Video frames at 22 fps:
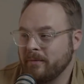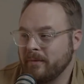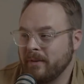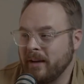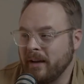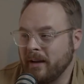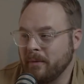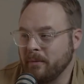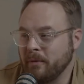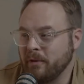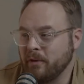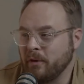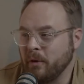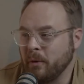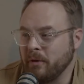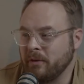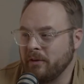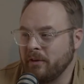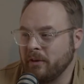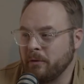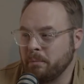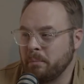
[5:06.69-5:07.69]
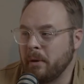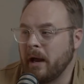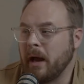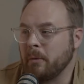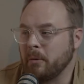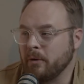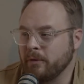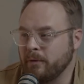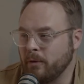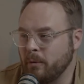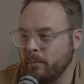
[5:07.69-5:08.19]
Um, so it's this
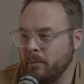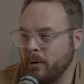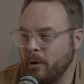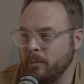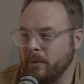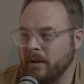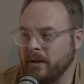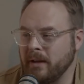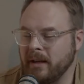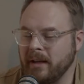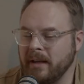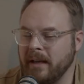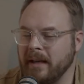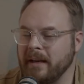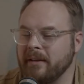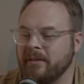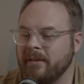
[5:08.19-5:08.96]
powerful moment, and, and,